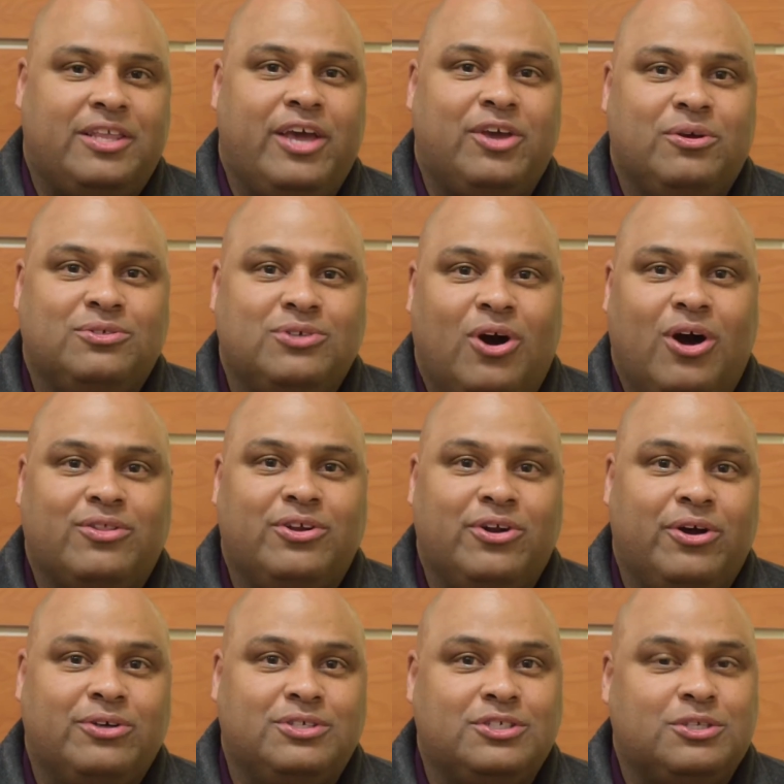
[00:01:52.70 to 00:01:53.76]
thank you to all the
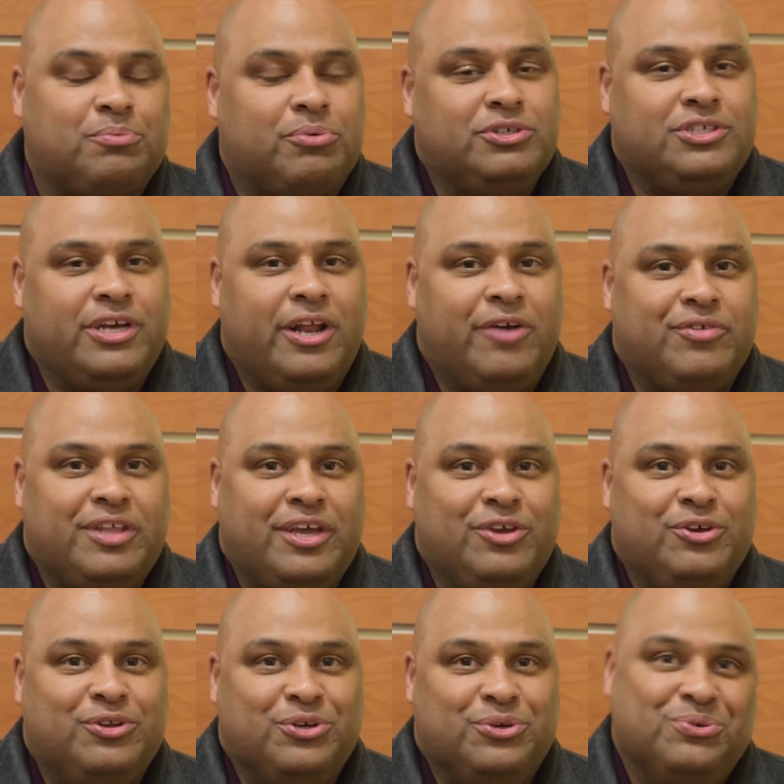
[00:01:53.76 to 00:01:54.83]
nurses. Appreciate everything
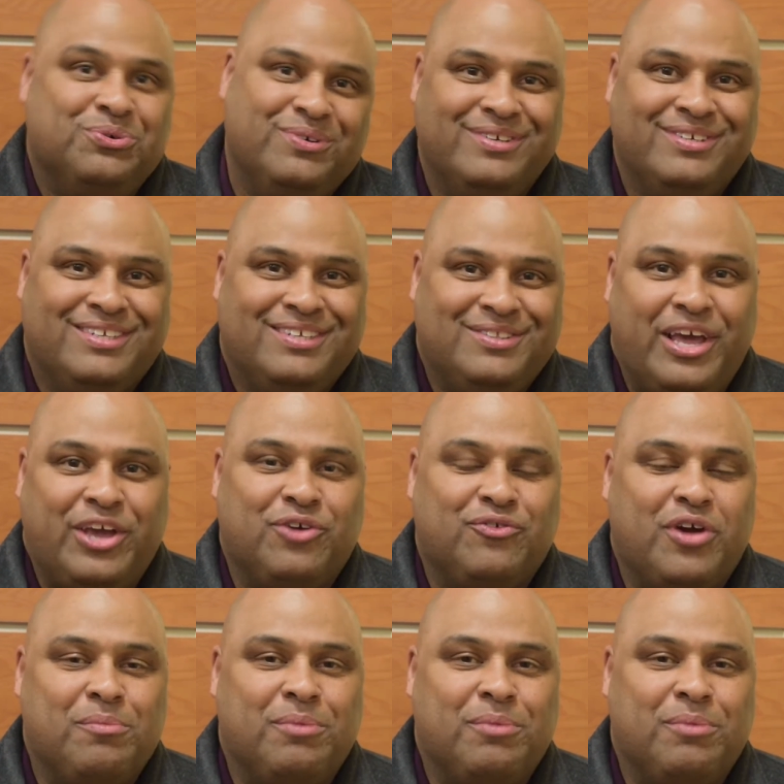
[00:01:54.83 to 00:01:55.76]
you do. Thank you very